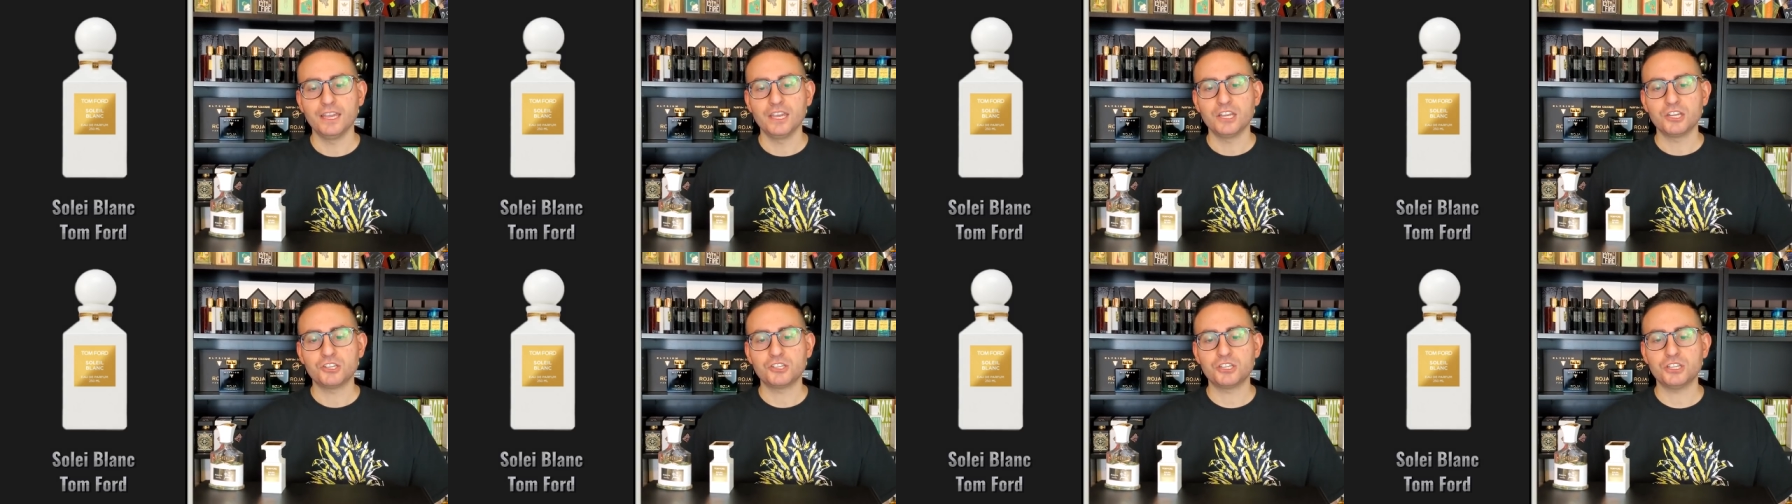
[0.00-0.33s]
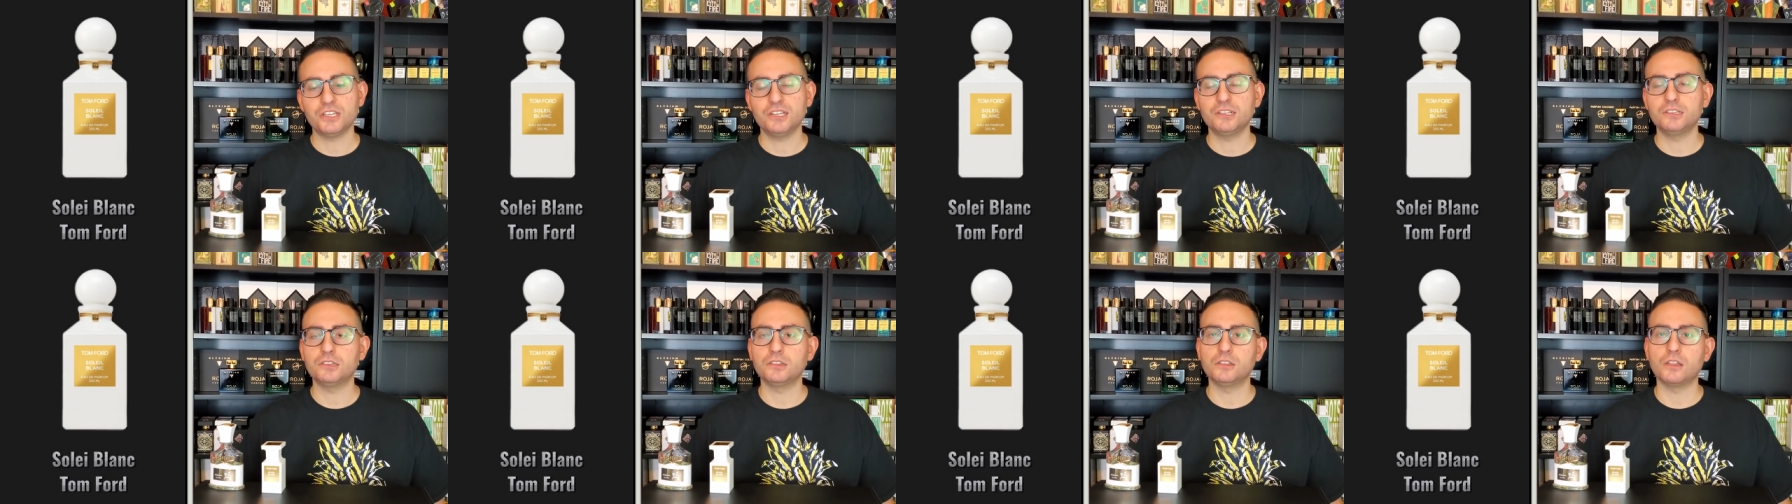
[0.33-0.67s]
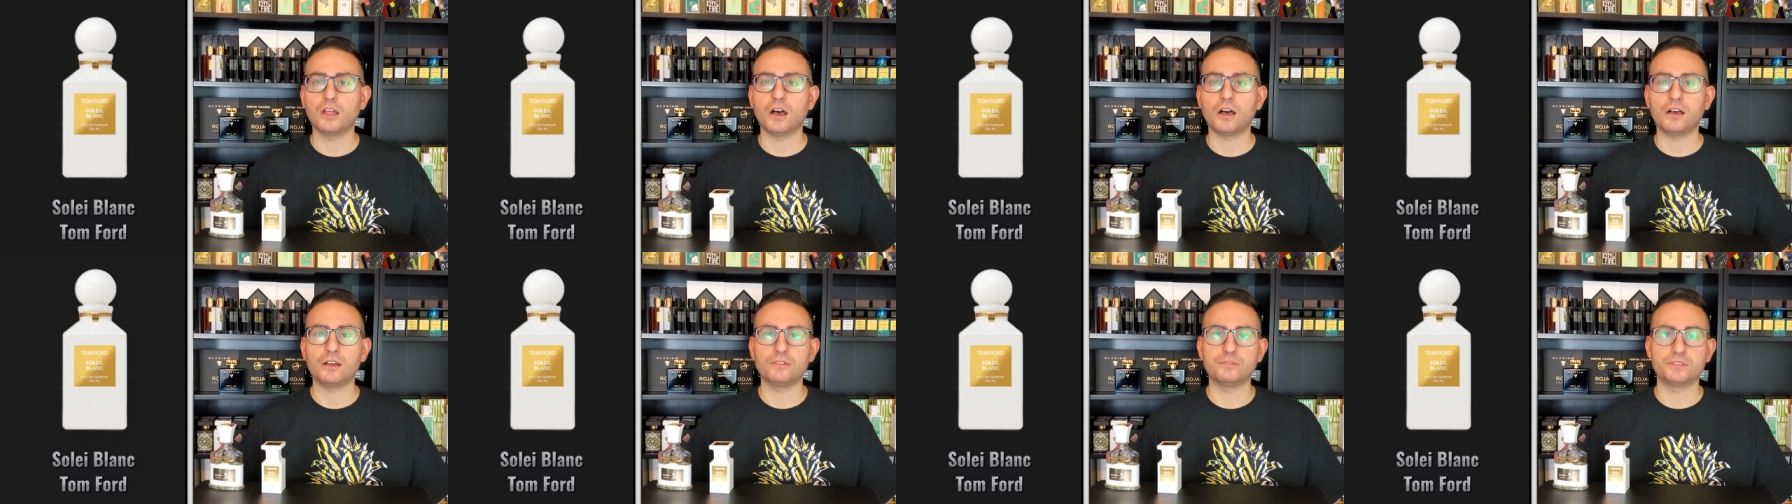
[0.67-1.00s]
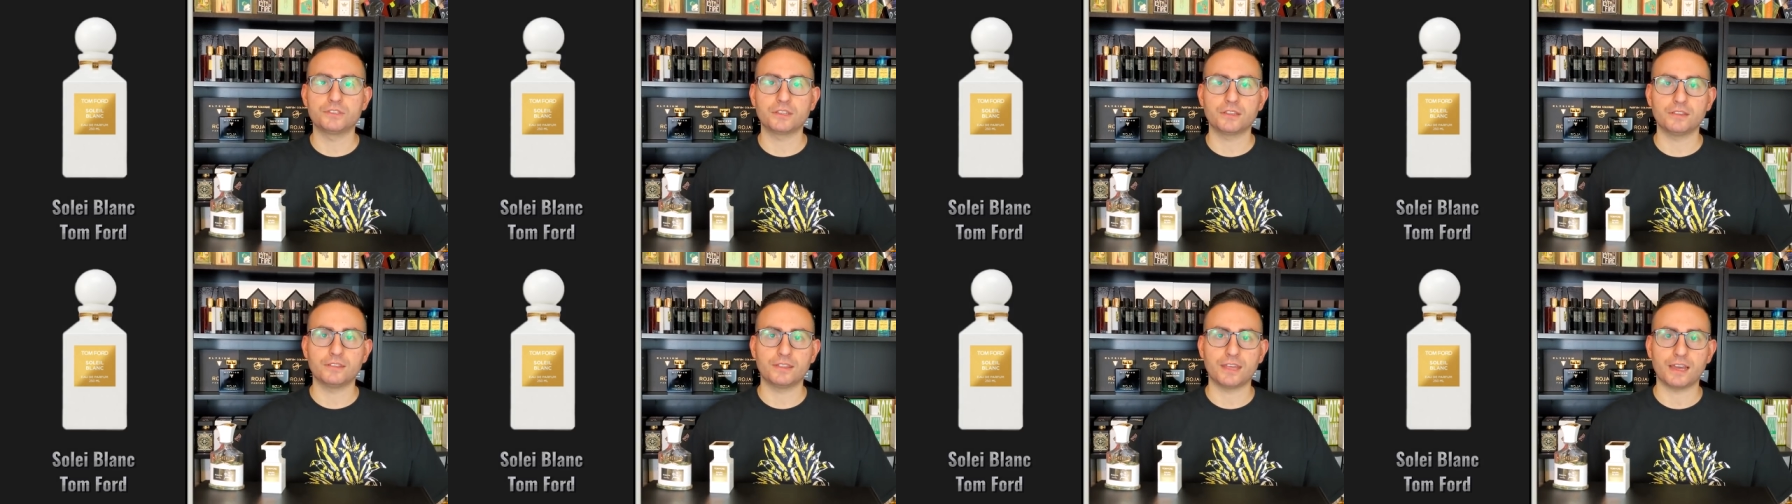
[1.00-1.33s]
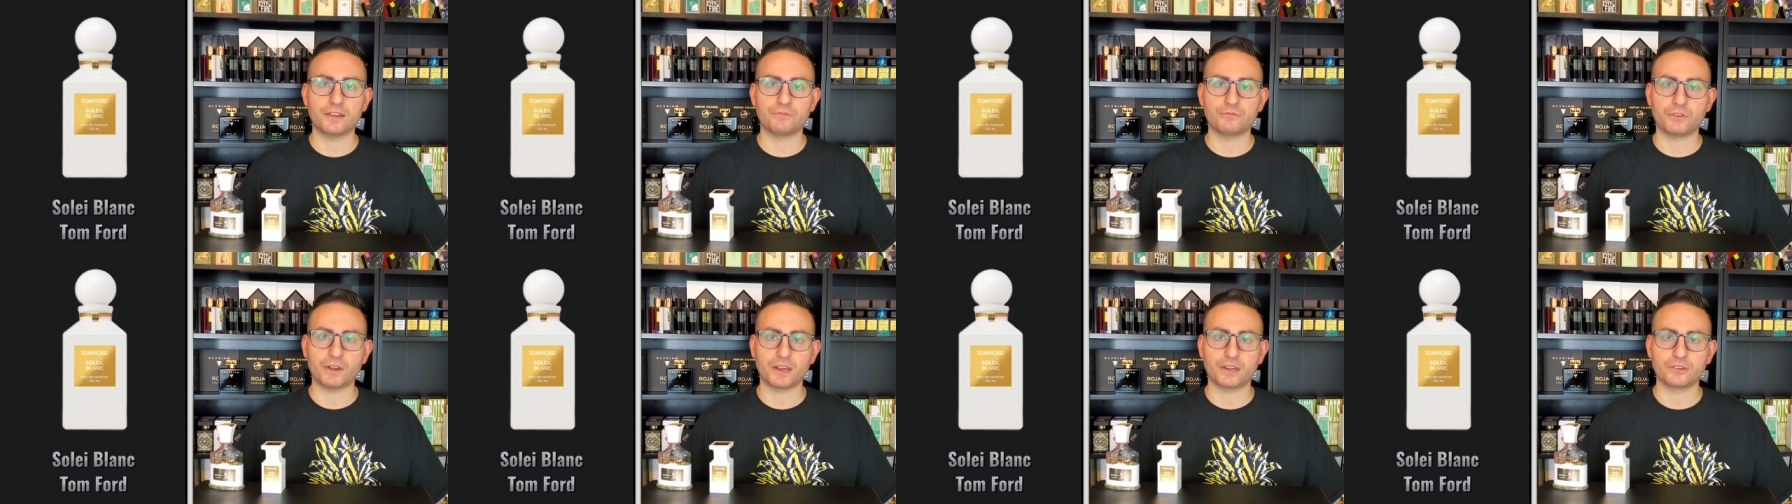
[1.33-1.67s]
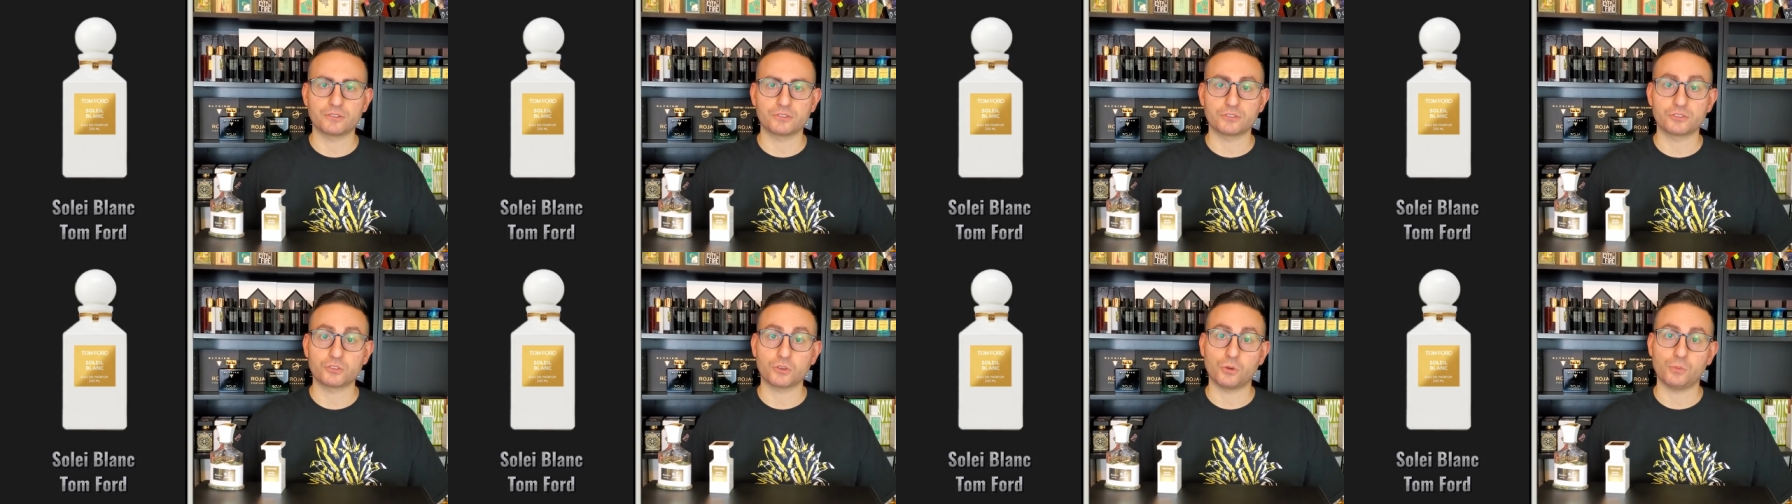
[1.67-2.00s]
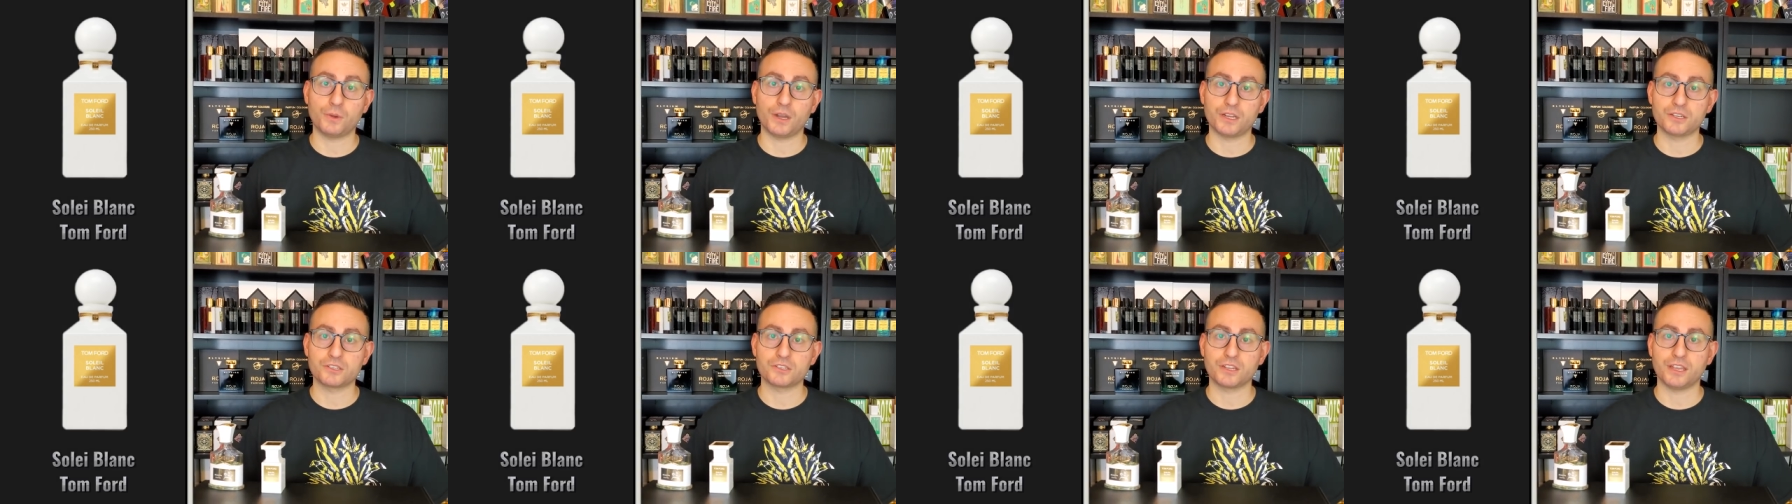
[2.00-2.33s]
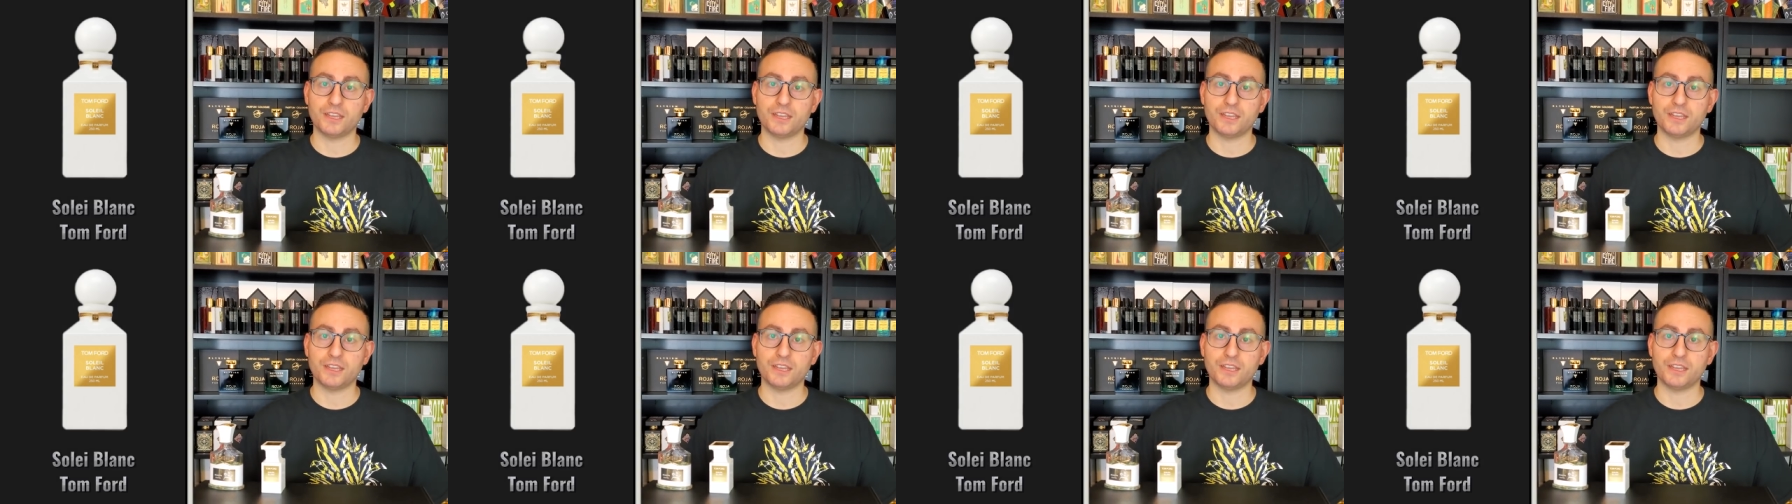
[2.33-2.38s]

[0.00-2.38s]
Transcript: she loves that fragrance so much.